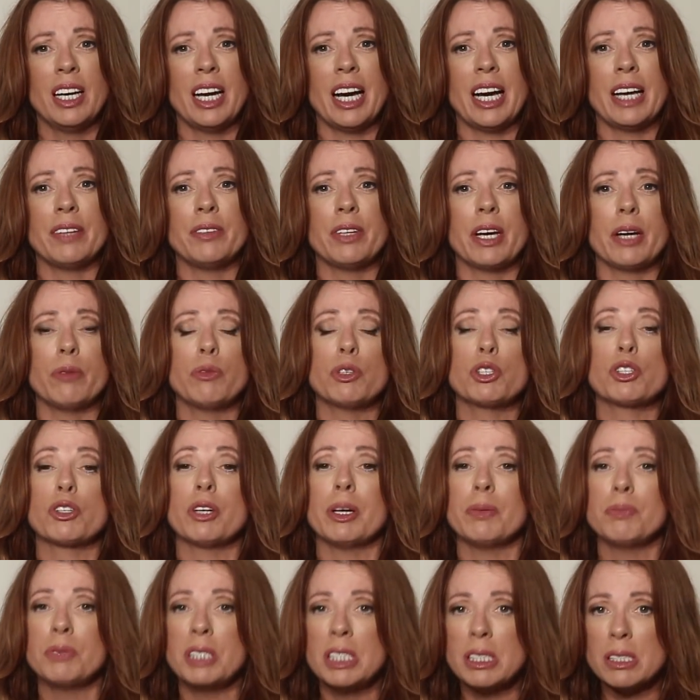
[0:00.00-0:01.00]
And they were
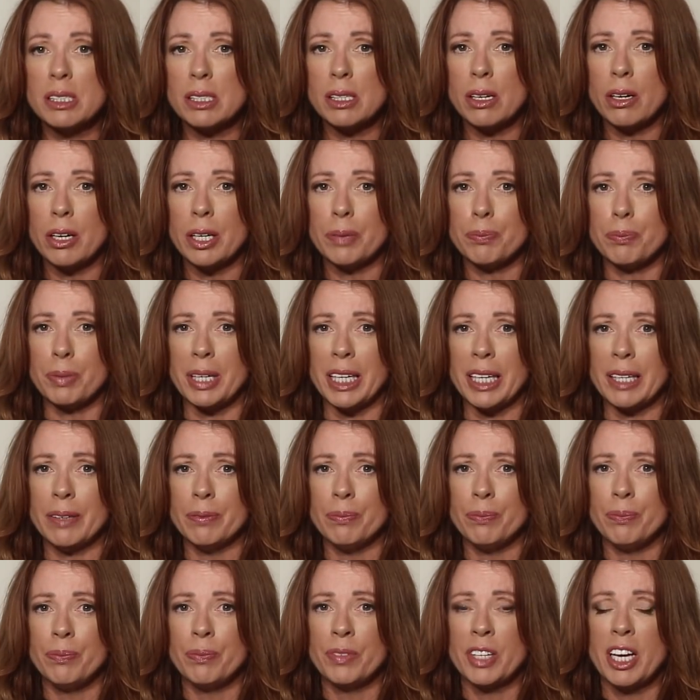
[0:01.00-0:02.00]
trapped inside me.
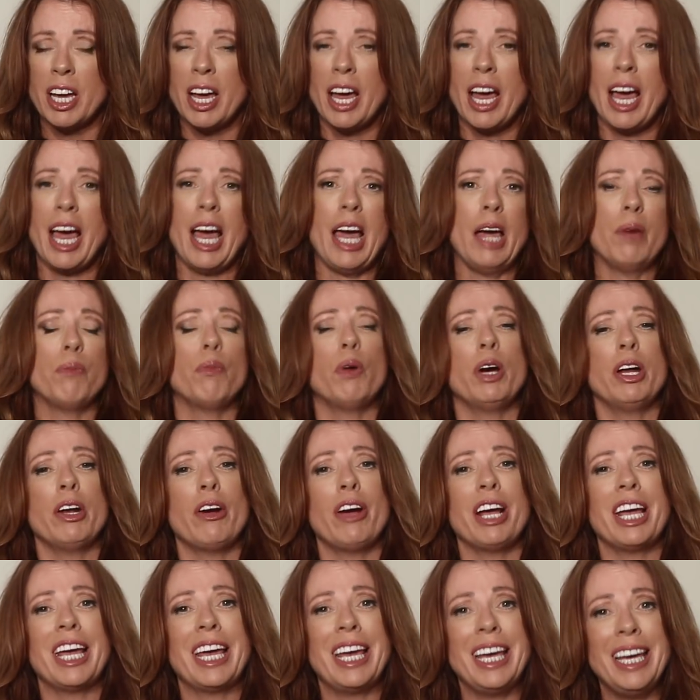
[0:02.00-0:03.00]
And when
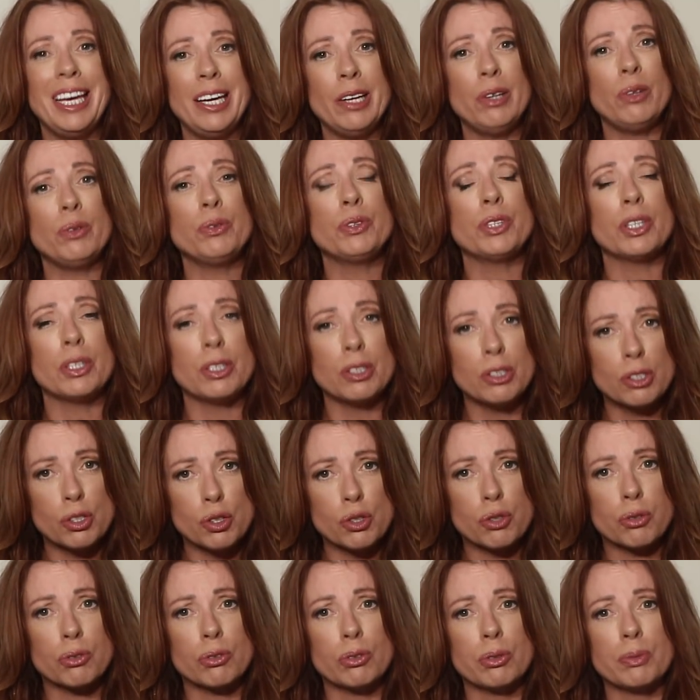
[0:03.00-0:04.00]
I healed those
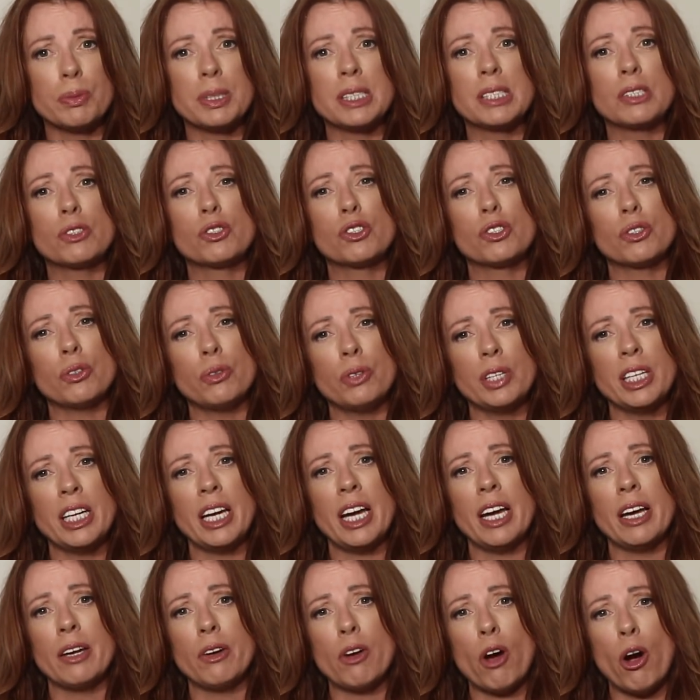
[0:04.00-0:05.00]
traumas, joy
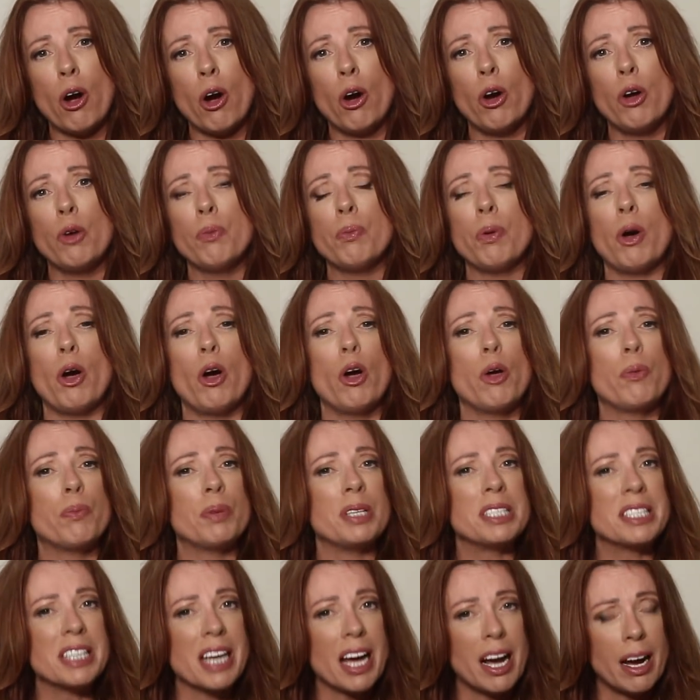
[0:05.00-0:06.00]
and hope
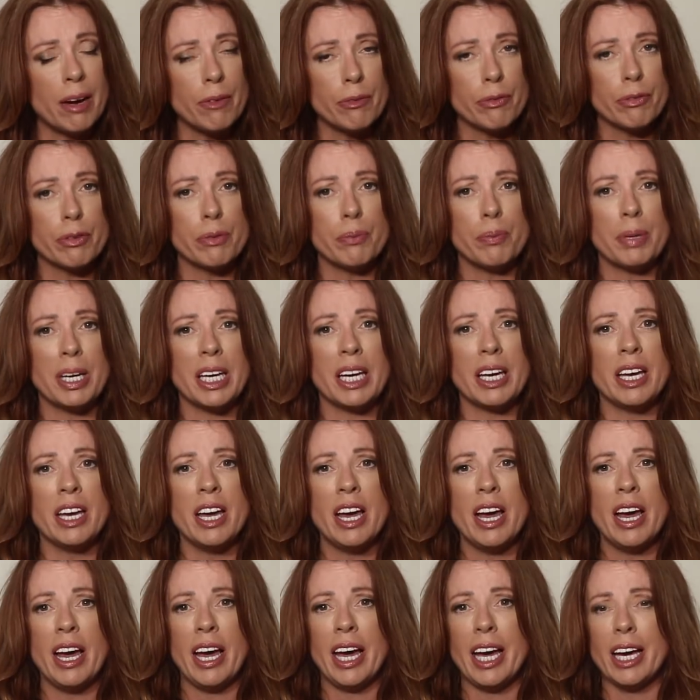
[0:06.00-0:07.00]
opened up for me,
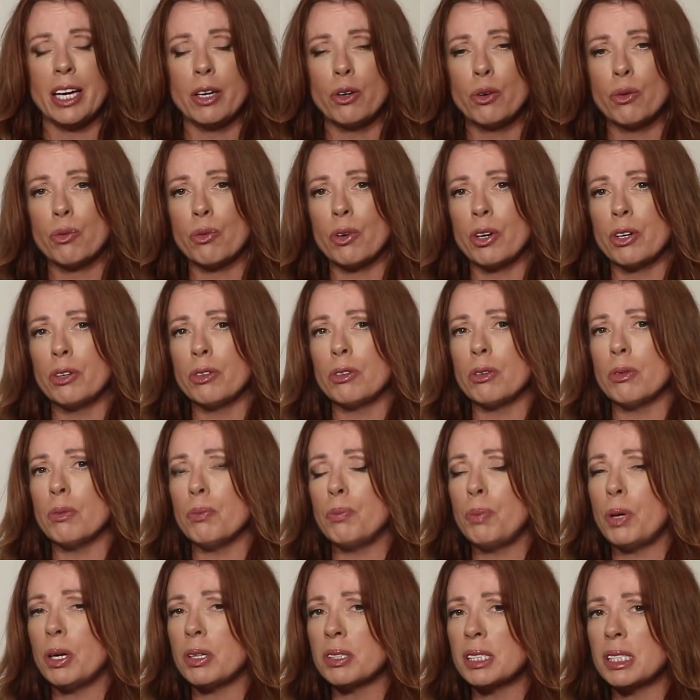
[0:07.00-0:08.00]
and growth,
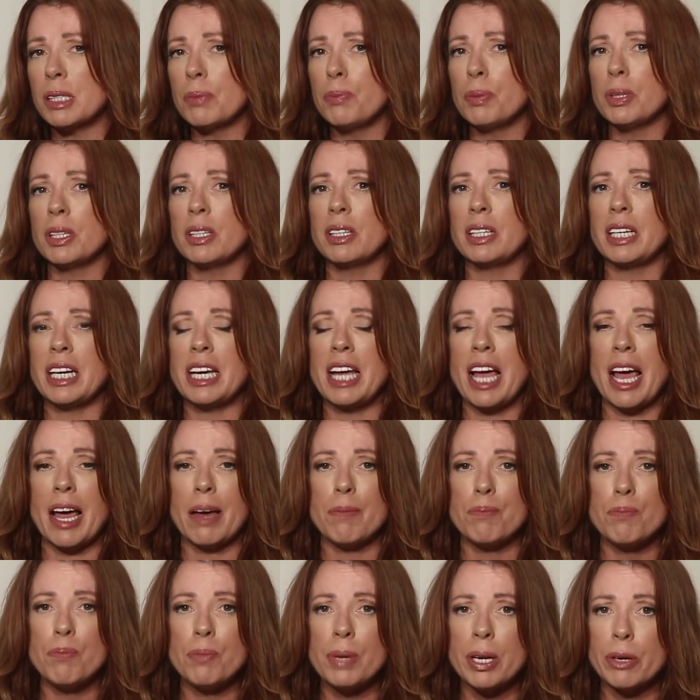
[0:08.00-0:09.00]
possibility,
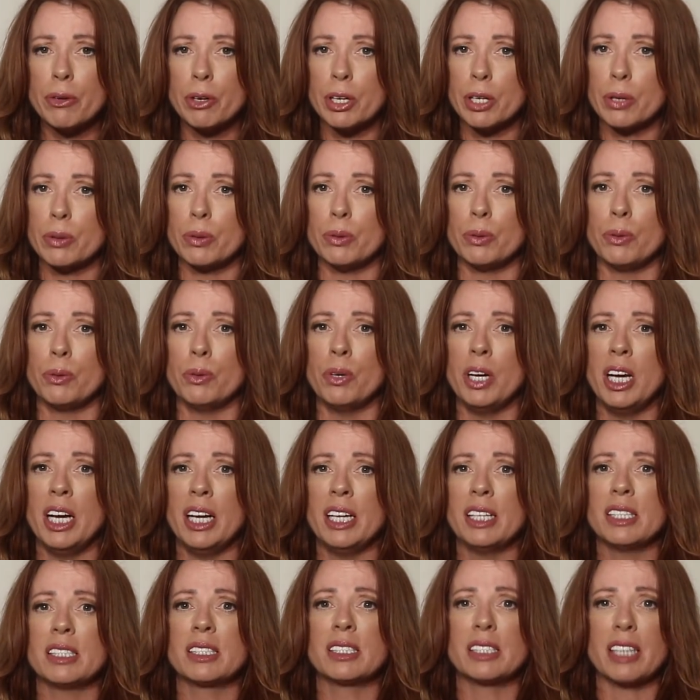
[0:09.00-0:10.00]
and miracle
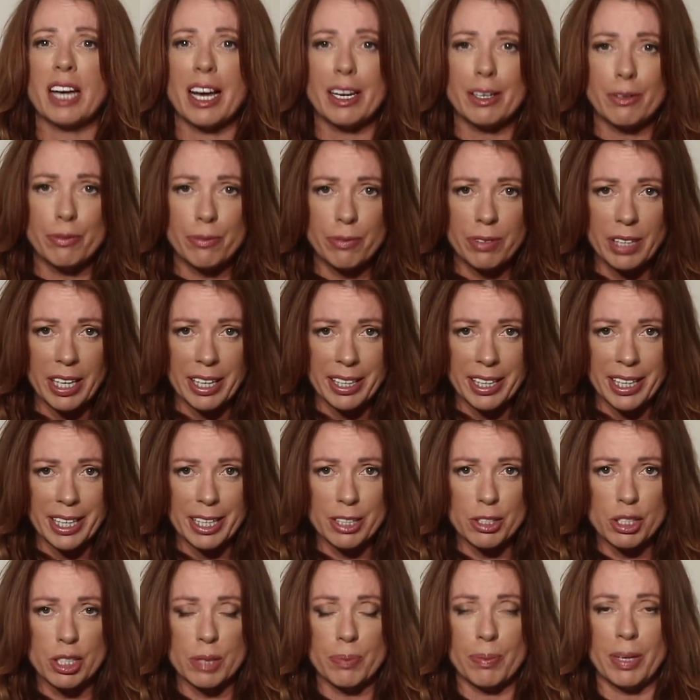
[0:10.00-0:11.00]
started flooding
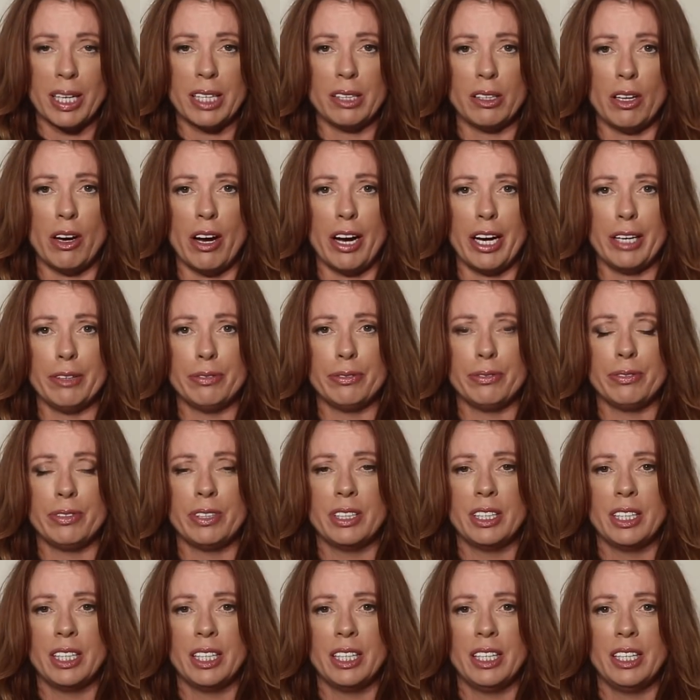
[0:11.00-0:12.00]
into my life.
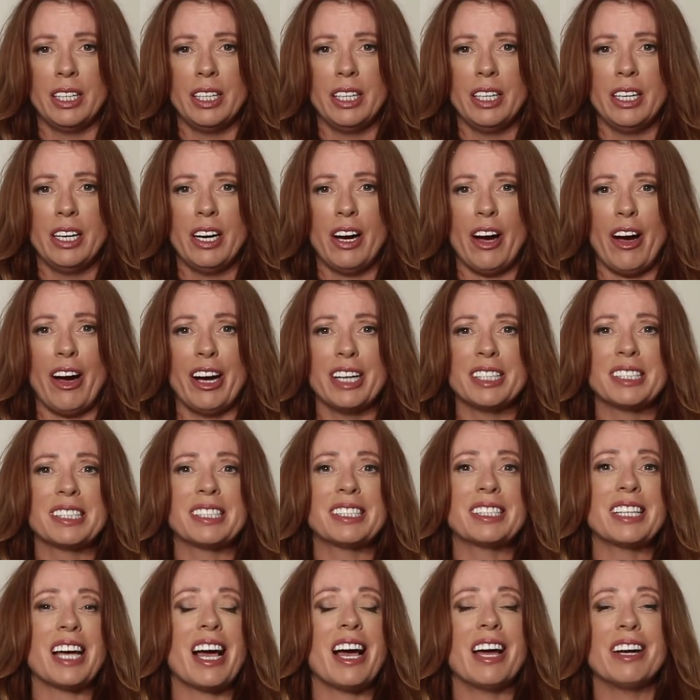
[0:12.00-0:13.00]
I
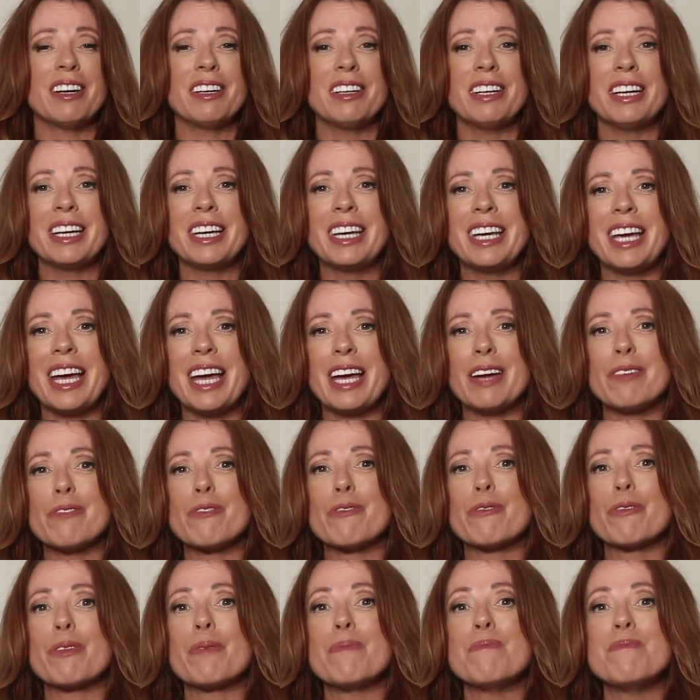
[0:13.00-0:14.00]
started again
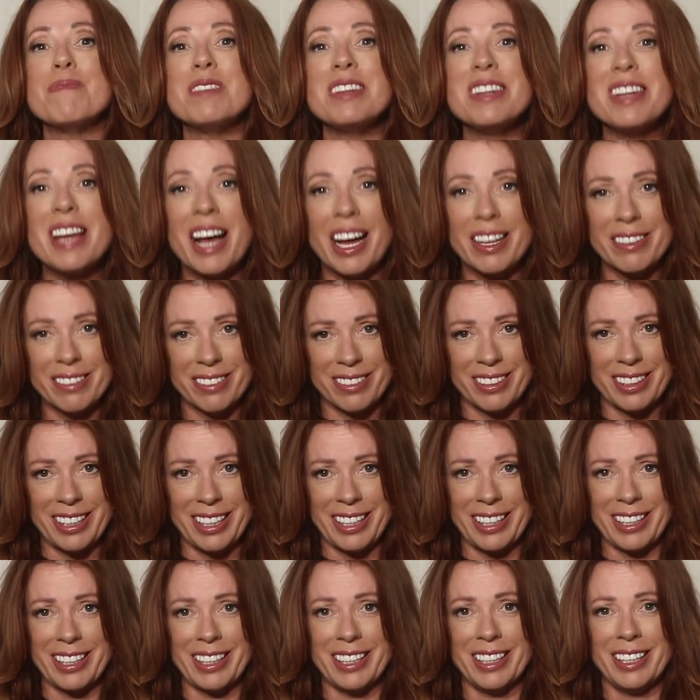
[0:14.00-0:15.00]
from
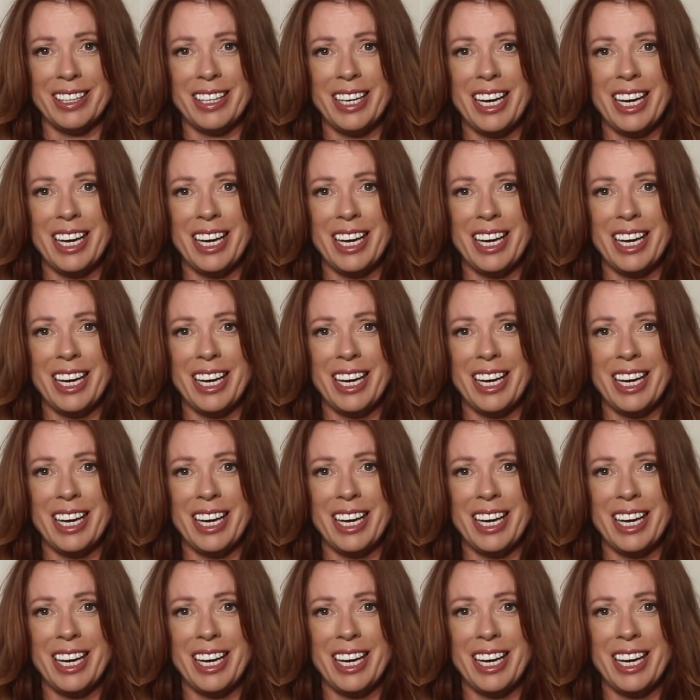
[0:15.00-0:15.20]
nothing,